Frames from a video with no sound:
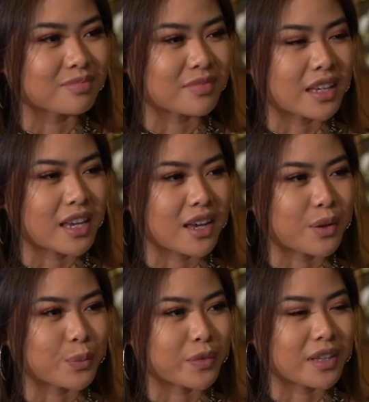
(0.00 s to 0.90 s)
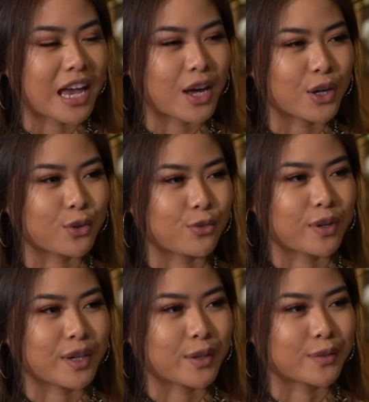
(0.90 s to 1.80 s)
Yeah. And how do you
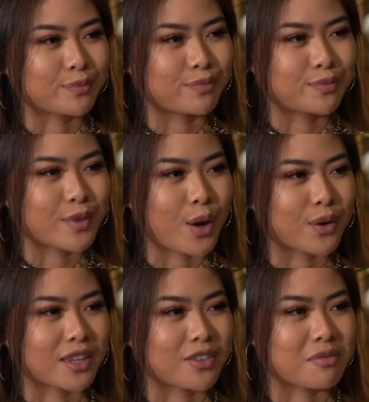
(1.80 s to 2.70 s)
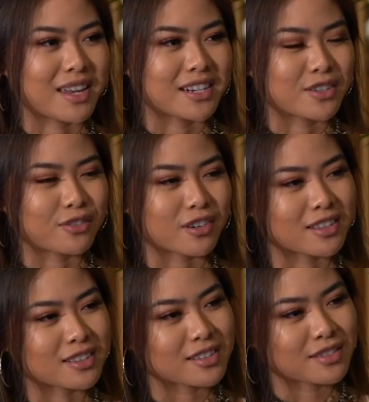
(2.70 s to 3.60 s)
feel knowing you made a difference?